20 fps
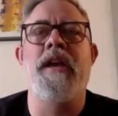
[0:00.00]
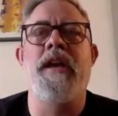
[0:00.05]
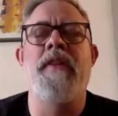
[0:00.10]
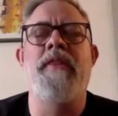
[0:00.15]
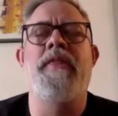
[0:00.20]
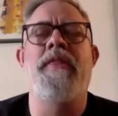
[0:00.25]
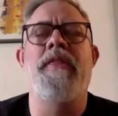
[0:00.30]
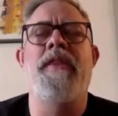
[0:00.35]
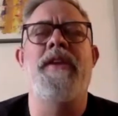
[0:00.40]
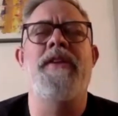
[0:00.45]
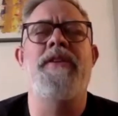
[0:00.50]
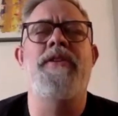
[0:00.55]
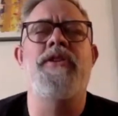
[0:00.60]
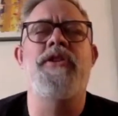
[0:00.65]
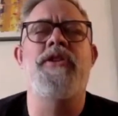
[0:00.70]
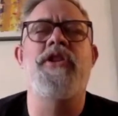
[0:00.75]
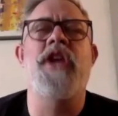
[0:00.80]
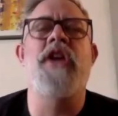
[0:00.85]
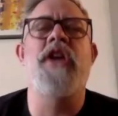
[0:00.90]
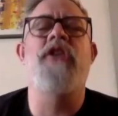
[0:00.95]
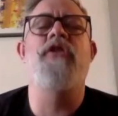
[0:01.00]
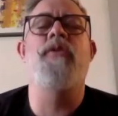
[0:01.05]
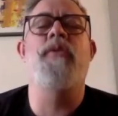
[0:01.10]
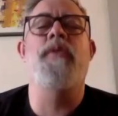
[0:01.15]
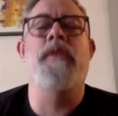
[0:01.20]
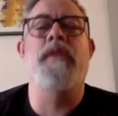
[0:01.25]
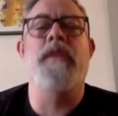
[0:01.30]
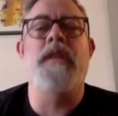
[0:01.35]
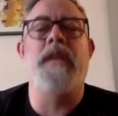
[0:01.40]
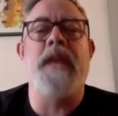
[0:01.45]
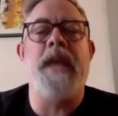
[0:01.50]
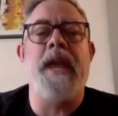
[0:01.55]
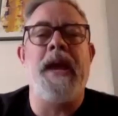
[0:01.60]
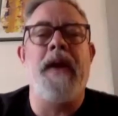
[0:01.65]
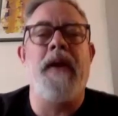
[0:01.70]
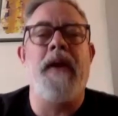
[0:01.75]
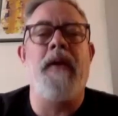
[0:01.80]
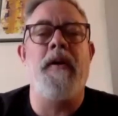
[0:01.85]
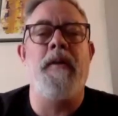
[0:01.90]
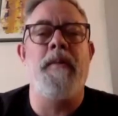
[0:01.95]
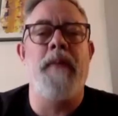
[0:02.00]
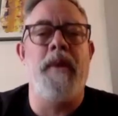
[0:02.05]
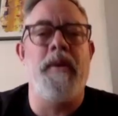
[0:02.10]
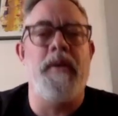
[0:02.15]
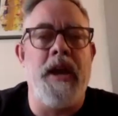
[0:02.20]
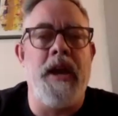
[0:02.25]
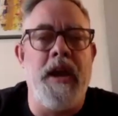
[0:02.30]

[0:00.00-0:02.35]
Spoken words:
and they genuinely care about